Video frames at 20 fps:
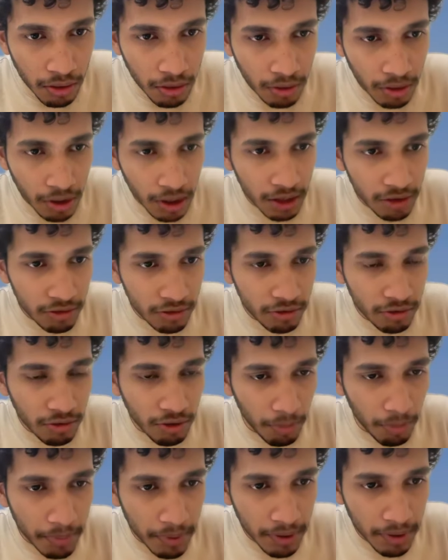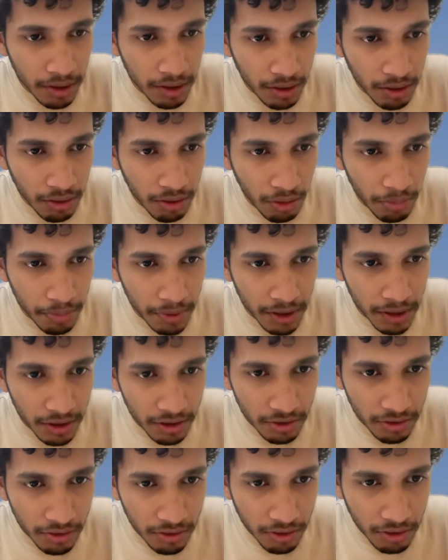Okay, let's copy
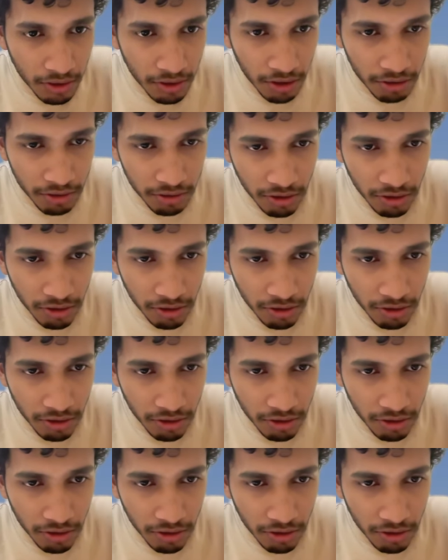this test